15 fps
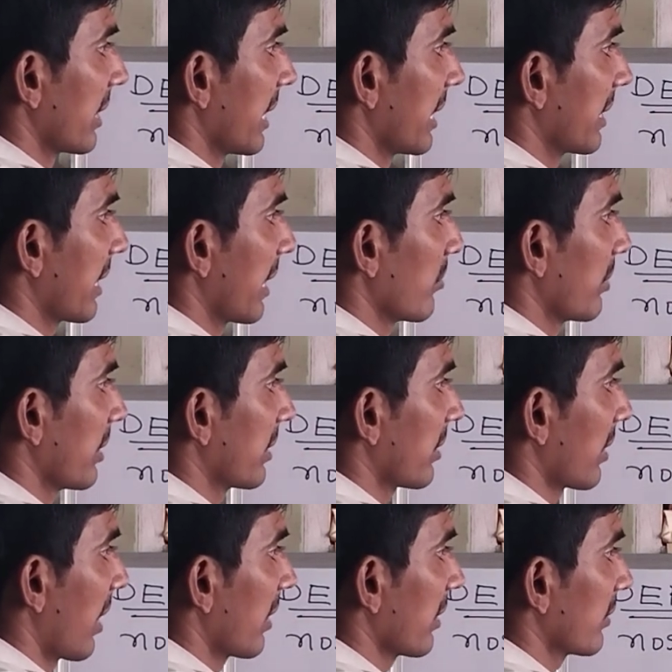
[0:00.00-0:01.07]
It can be
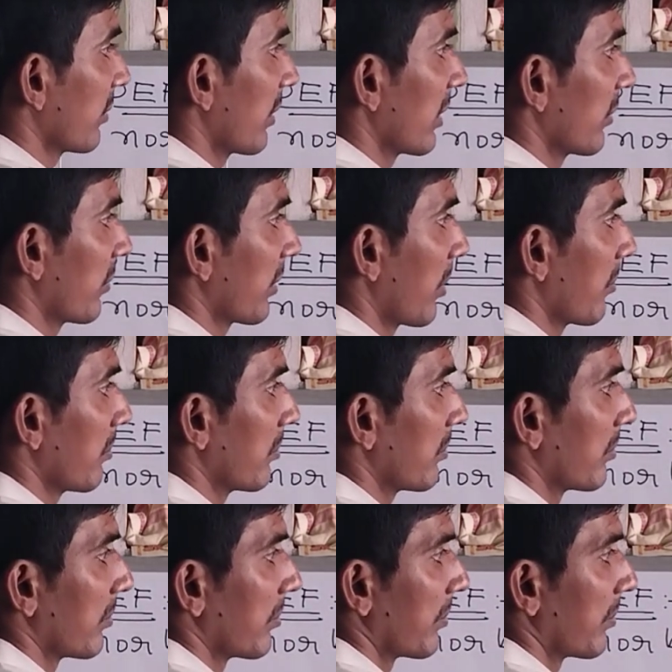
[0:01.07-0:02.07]
transferred from.